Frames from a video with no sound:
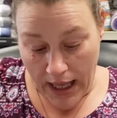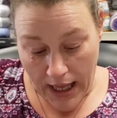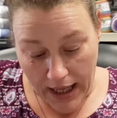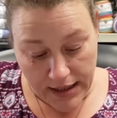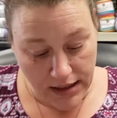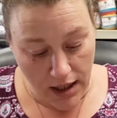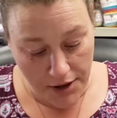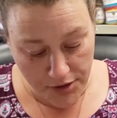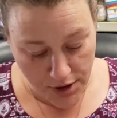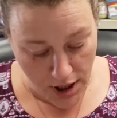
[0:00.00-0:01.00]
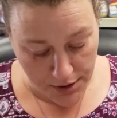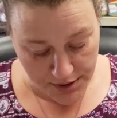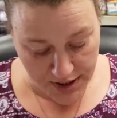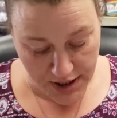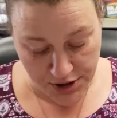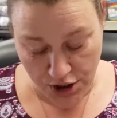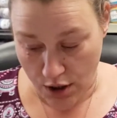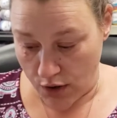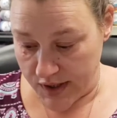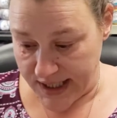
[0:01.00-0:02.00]
And the other color that I
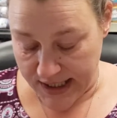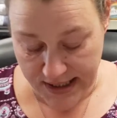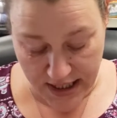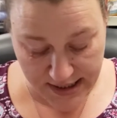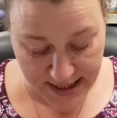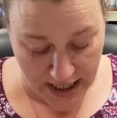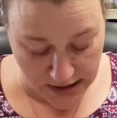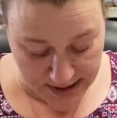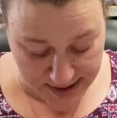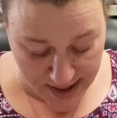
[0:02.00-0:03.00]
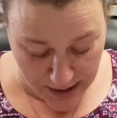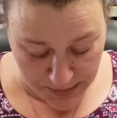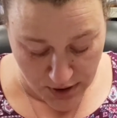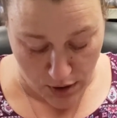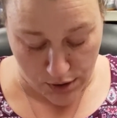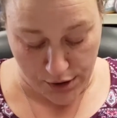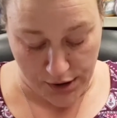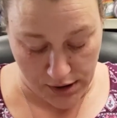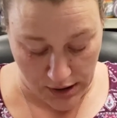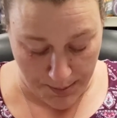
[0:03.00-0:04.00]
chose is the exact same
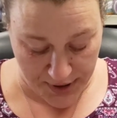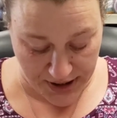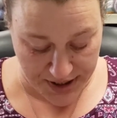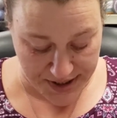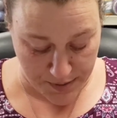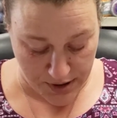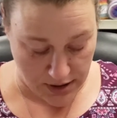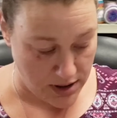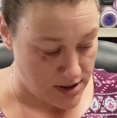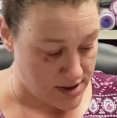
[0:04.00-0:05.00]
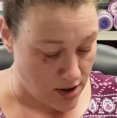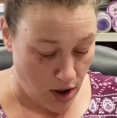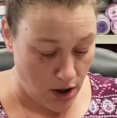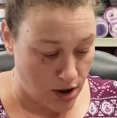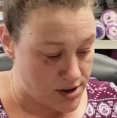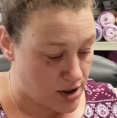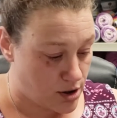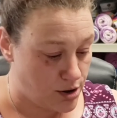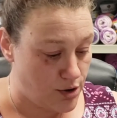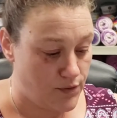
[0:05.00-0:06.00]
yarn, but this one is called
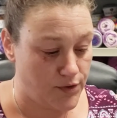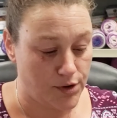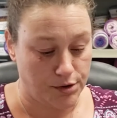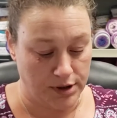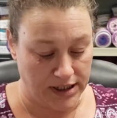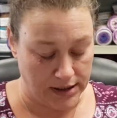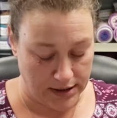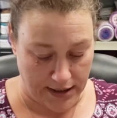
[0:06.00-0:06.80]
Clover Green.